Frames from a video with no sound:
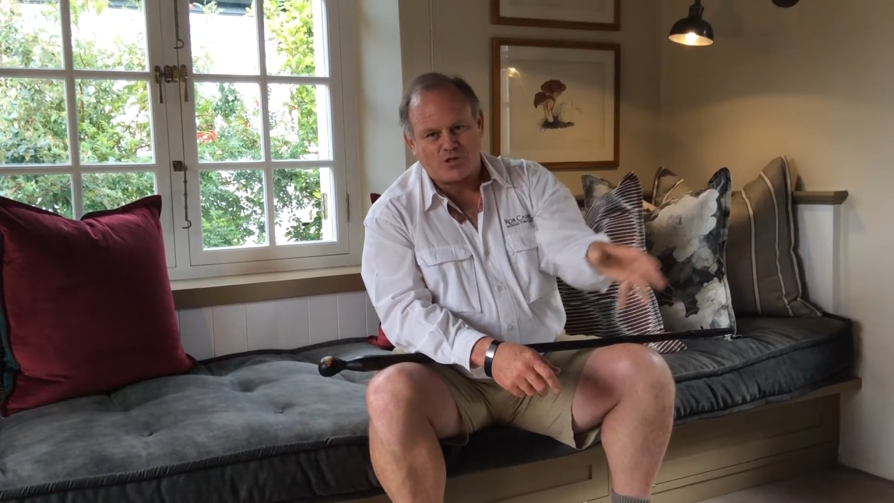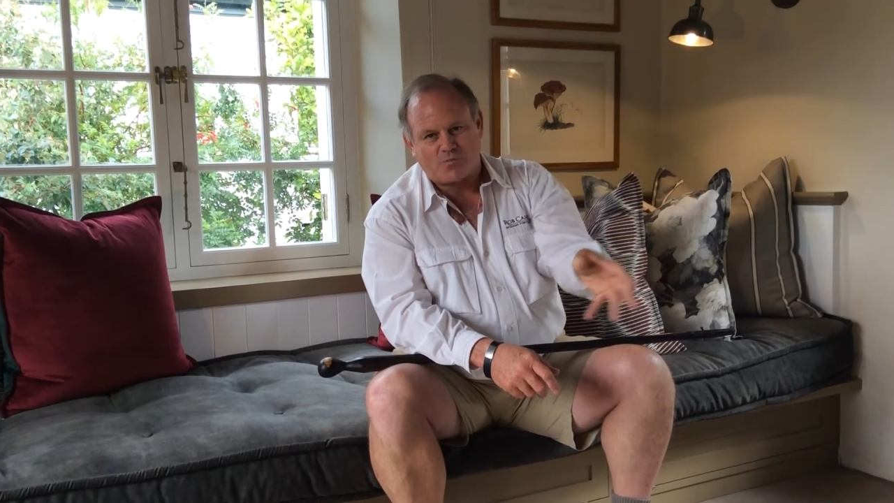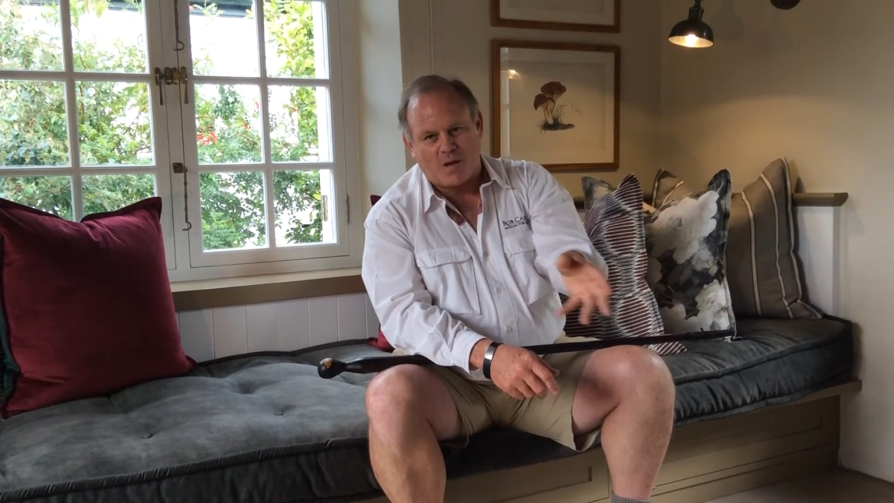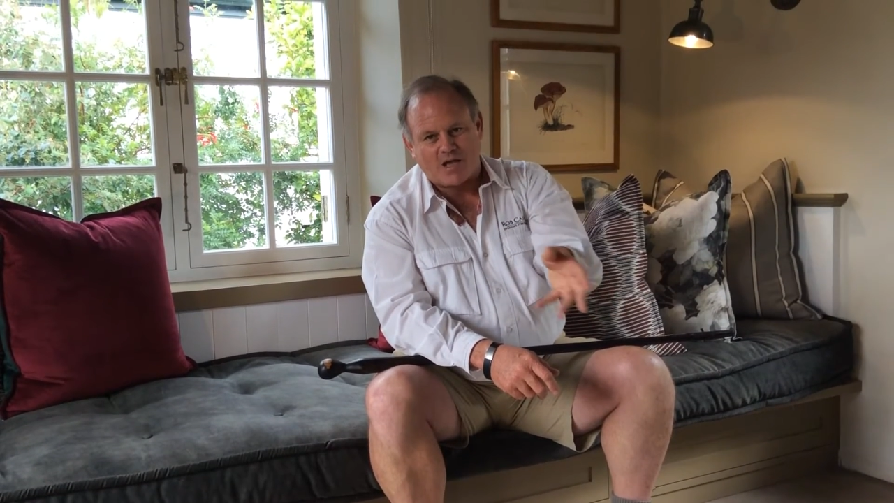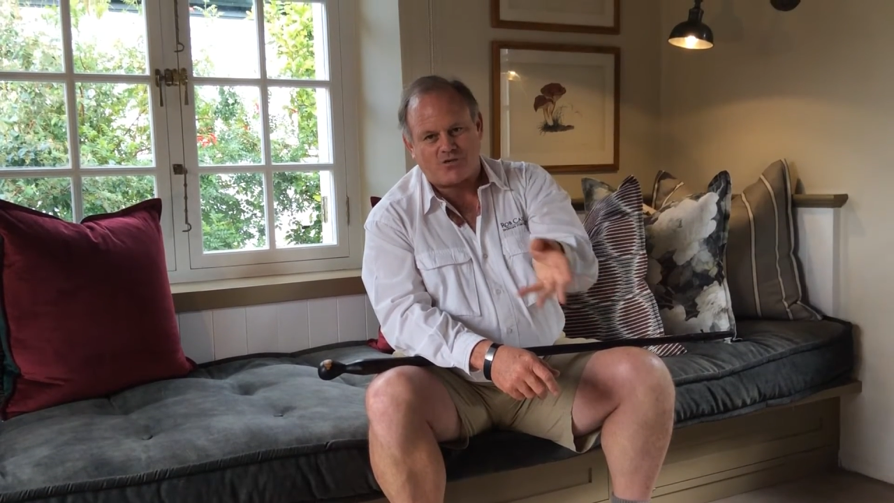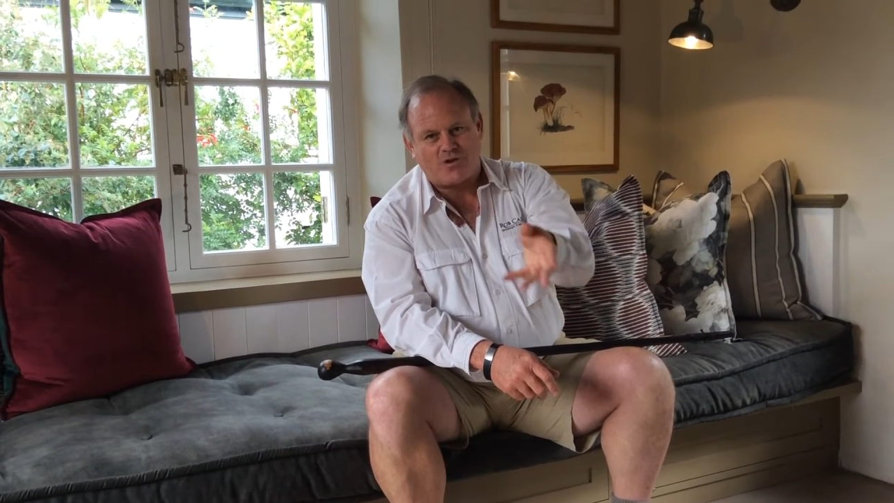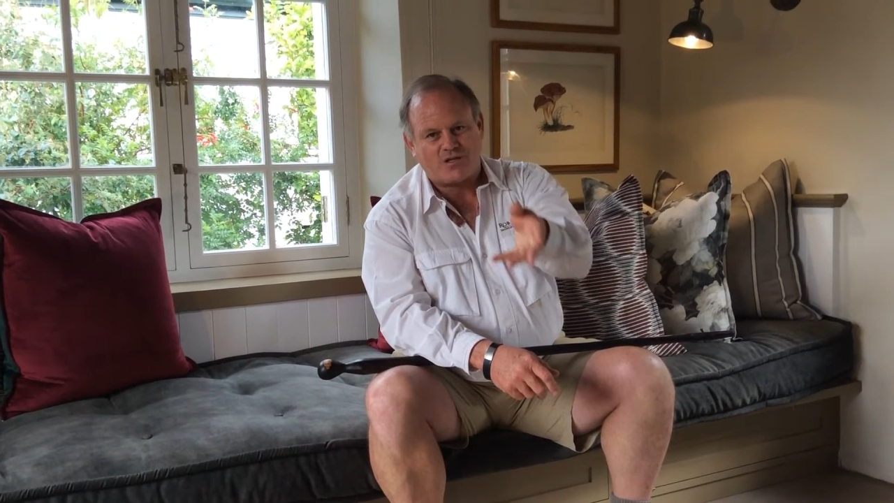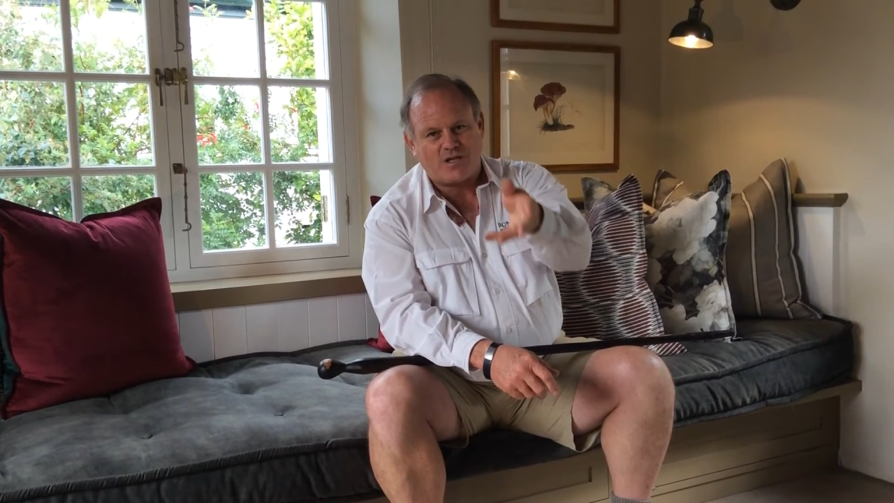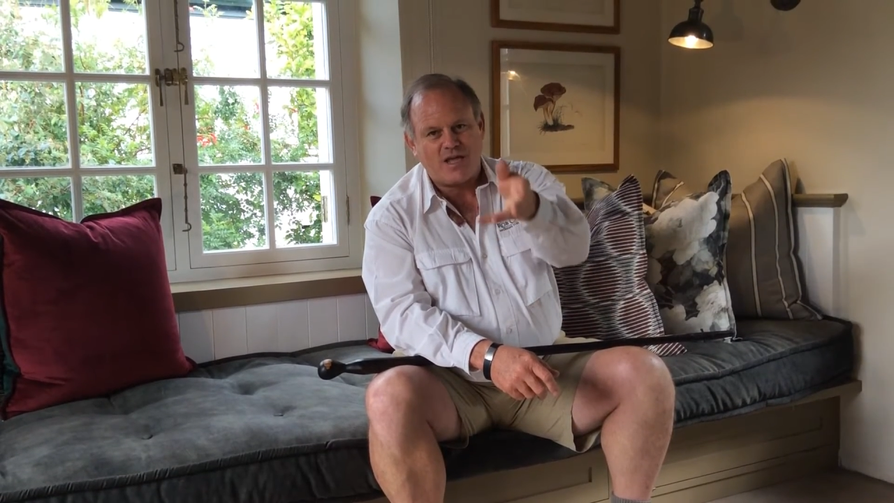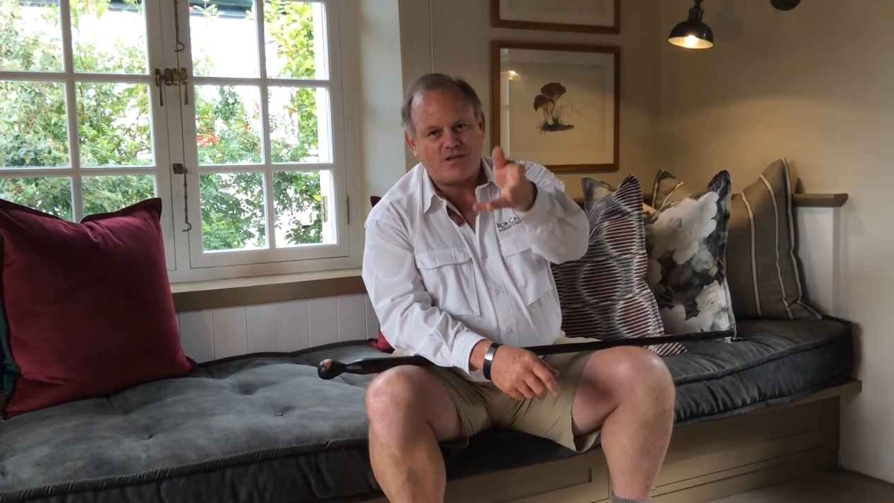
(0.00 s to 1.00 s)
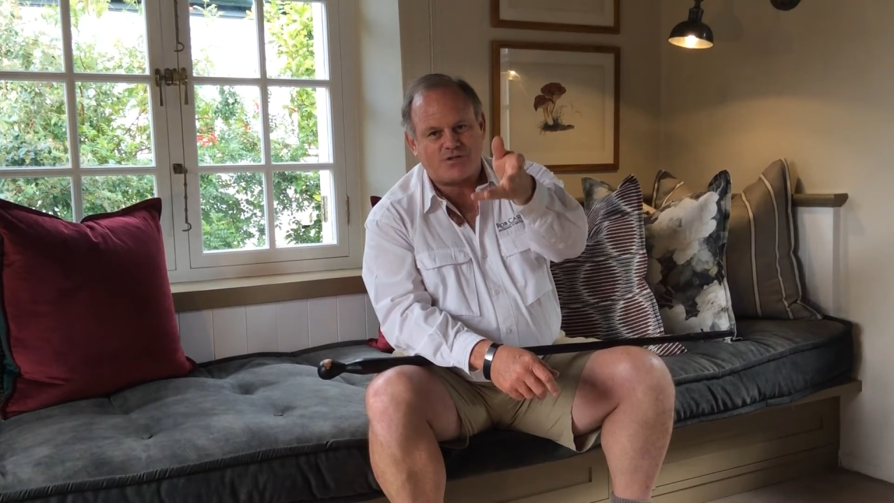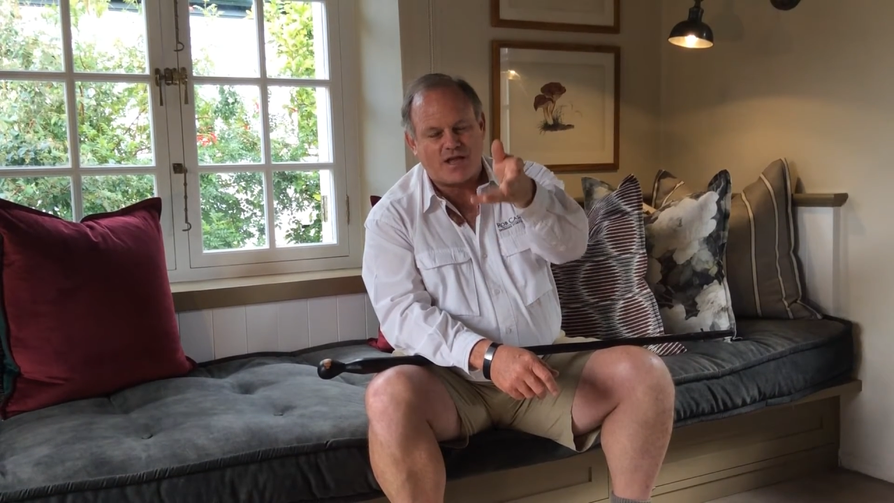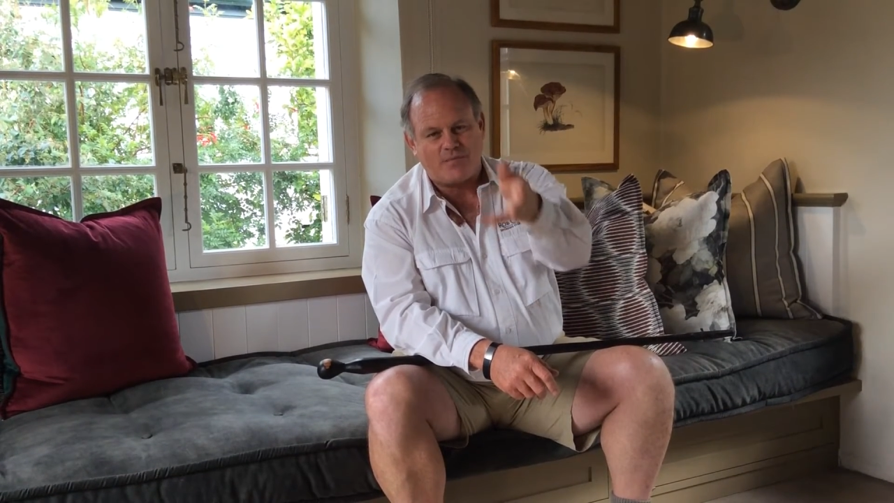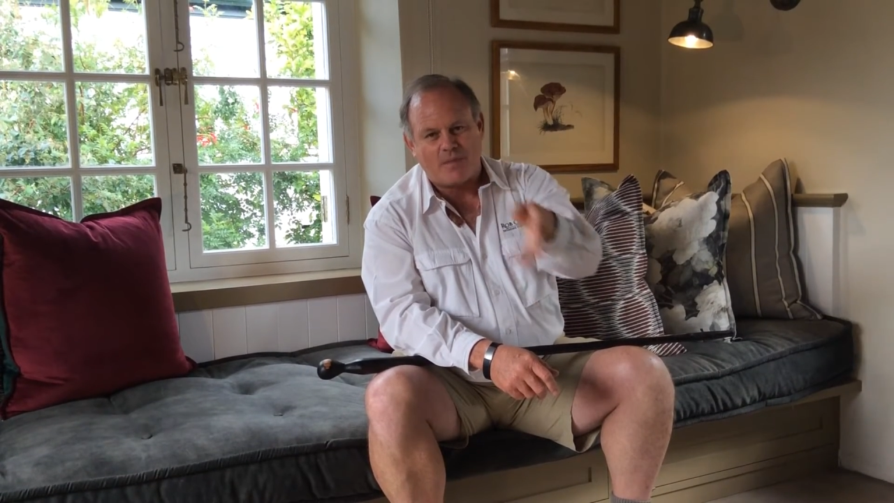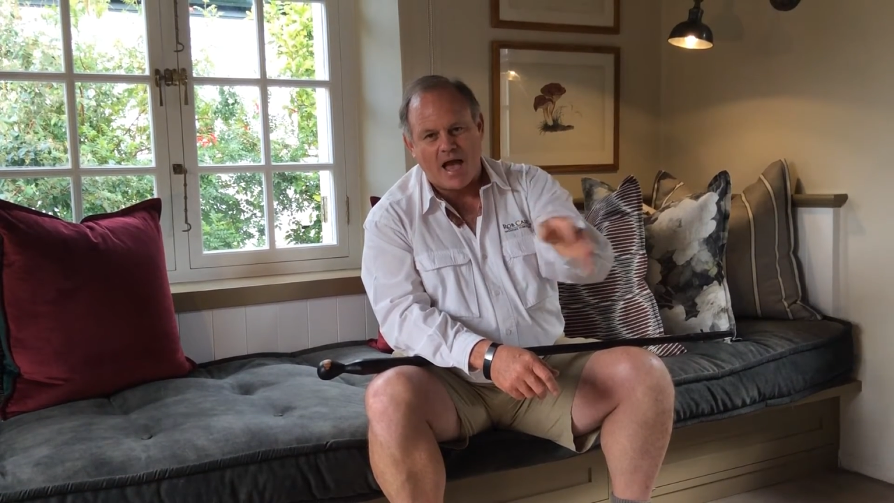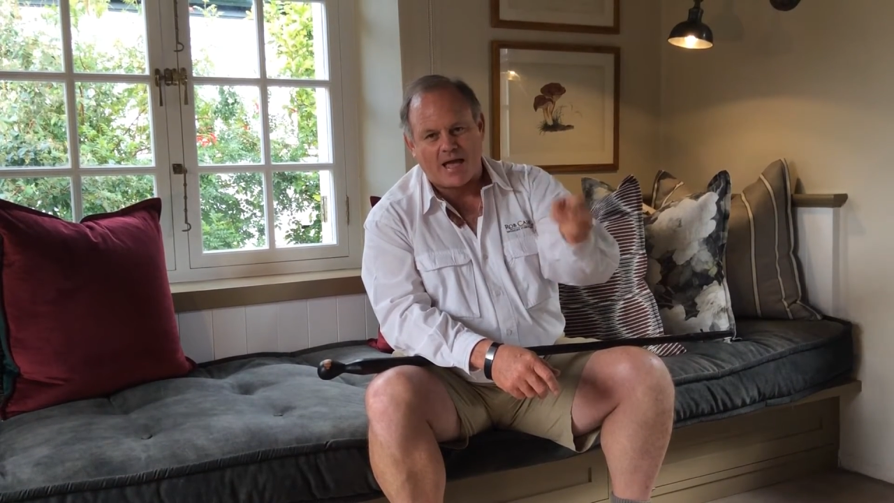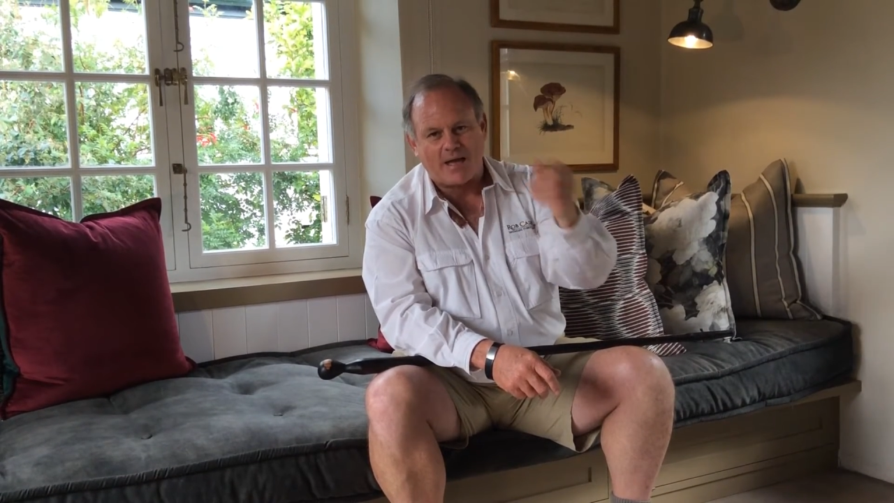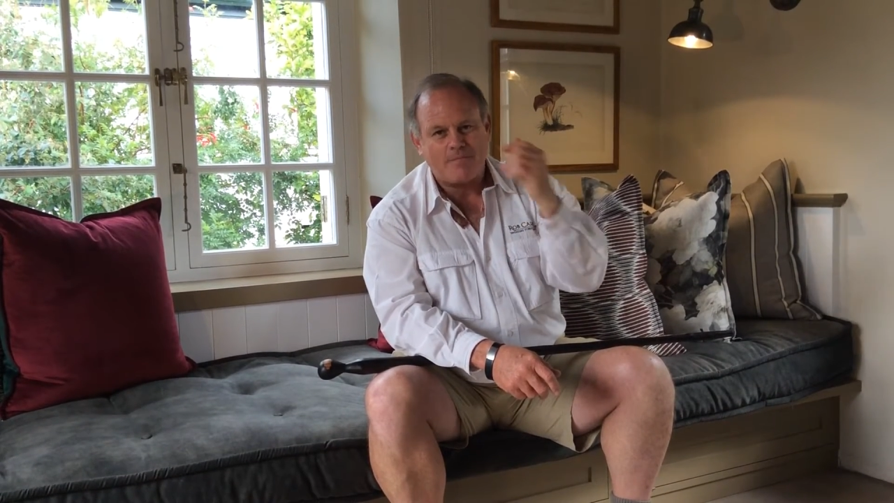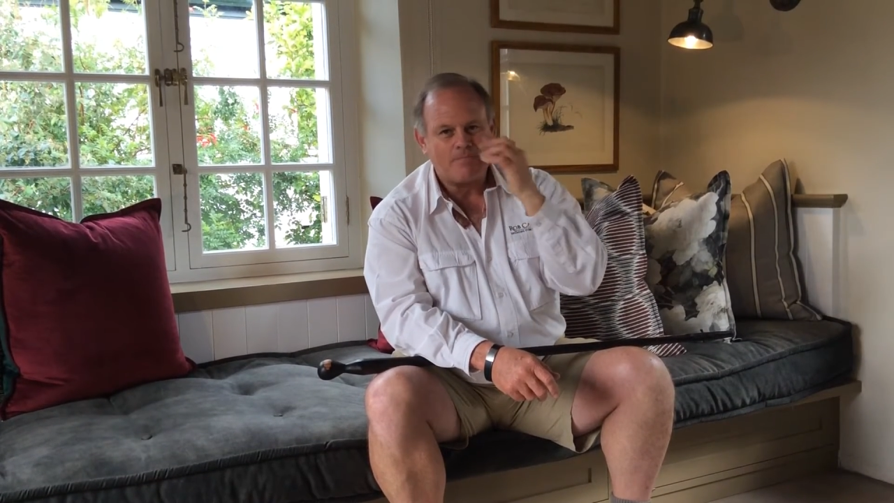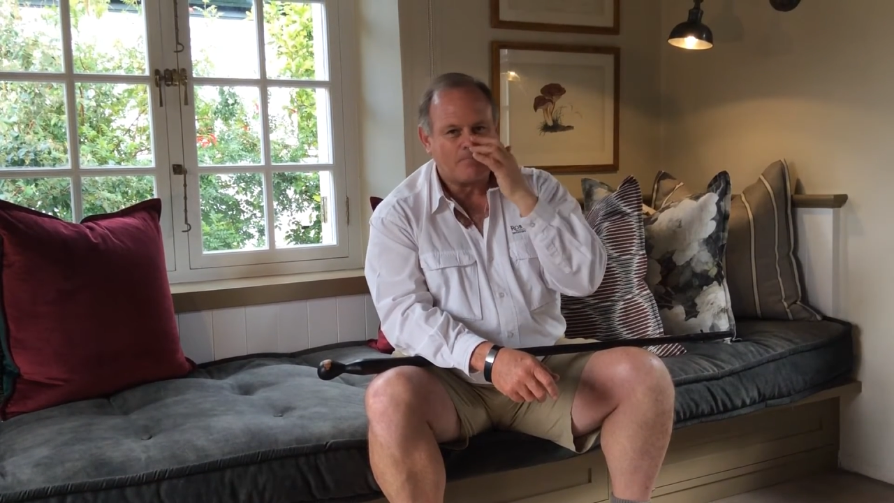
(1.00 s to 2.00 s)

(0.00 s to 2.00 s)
spice-rich east and back,